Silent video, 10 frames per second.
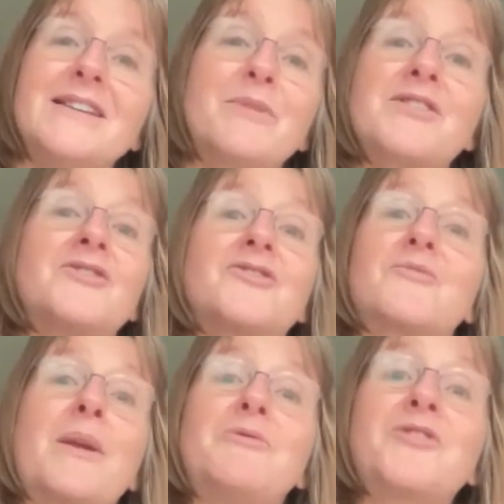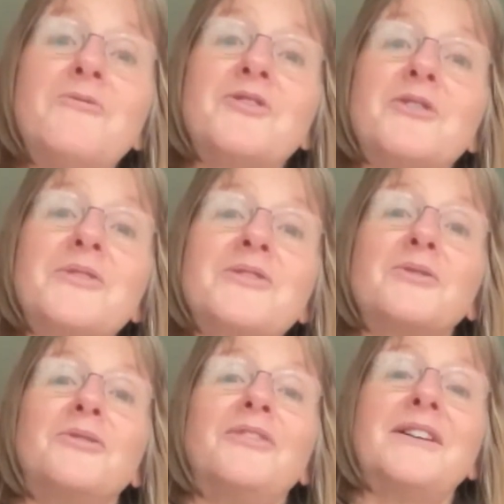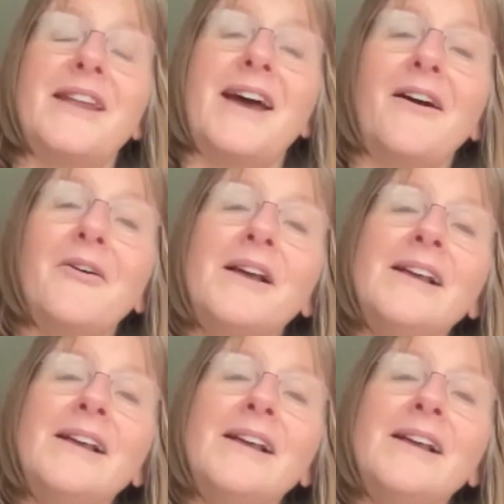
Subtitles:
because people don't do this sort of thing now.